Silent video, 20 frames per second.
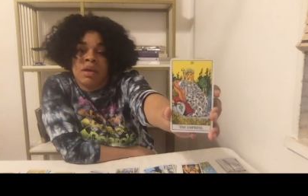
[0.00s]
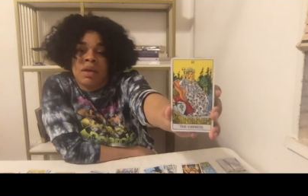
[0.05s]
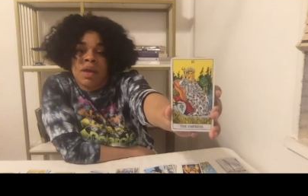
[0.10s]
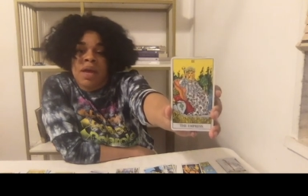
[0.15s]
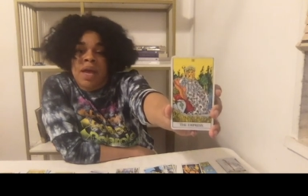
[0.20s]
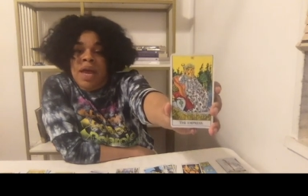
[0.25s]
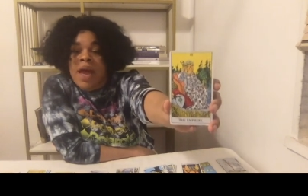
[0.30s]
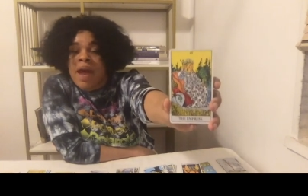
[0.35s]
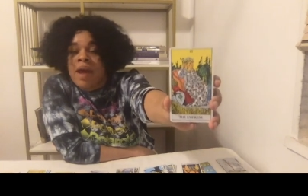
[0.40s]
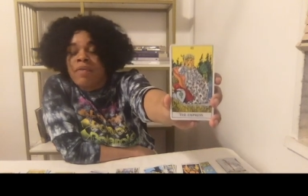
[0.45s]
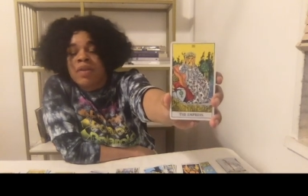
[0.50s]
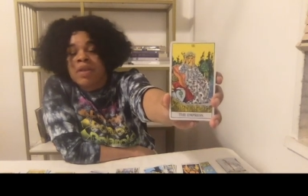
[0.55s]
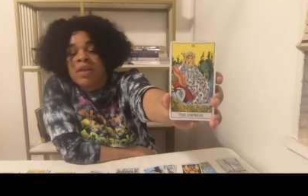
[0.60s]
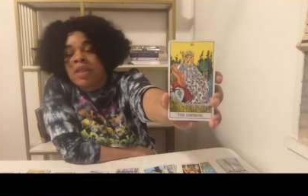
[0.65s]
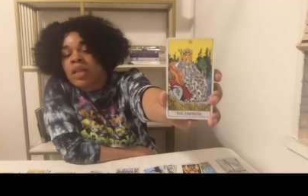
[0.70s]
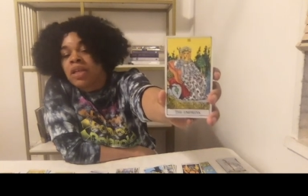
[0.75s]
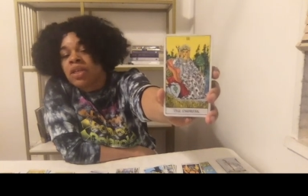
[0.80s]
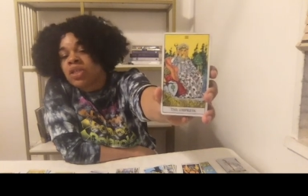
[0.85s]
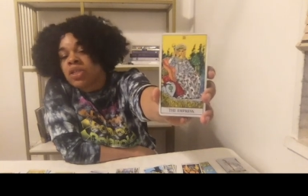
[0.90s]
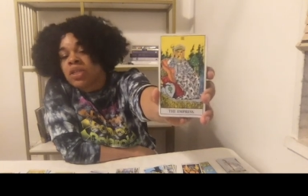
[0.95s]

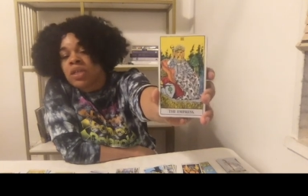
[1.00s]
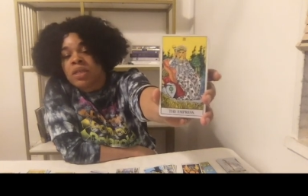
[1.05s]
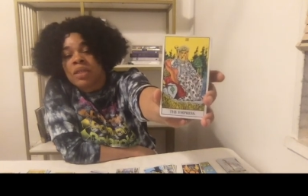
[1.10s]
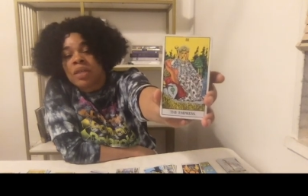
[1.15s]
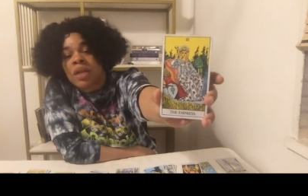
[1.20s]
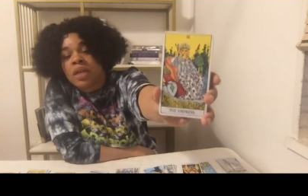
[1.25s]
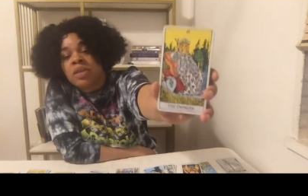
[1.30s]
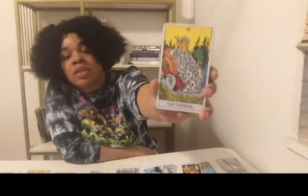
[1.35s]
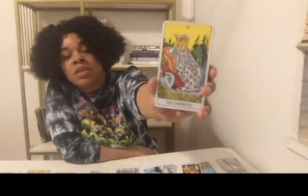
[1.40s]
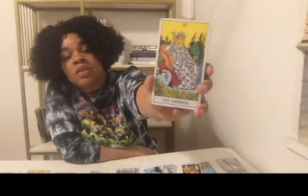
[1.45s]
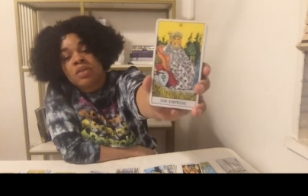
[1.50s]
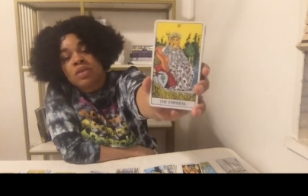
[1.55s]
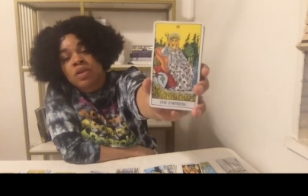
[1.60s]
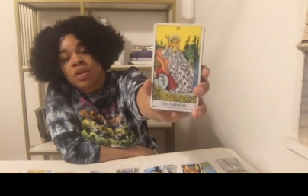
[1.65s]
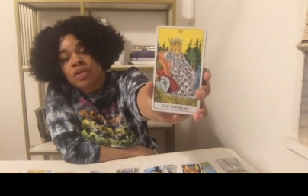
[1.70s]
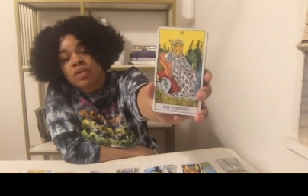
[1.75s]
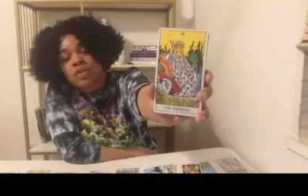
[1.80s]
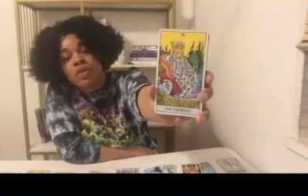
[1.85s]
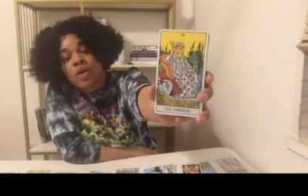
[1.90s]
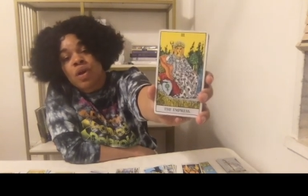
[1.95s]
Everything she touches
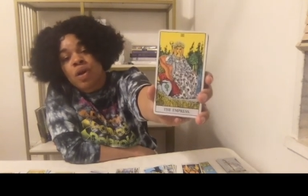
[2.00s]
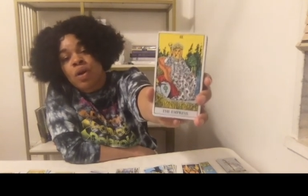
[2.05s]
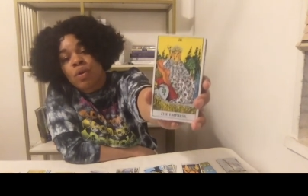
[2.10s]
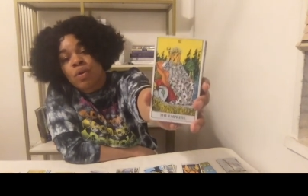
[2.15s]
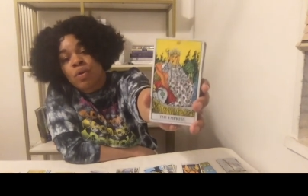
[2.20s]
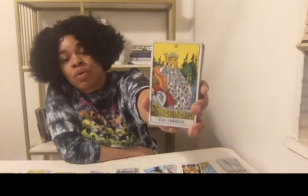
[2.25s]
turns to gold.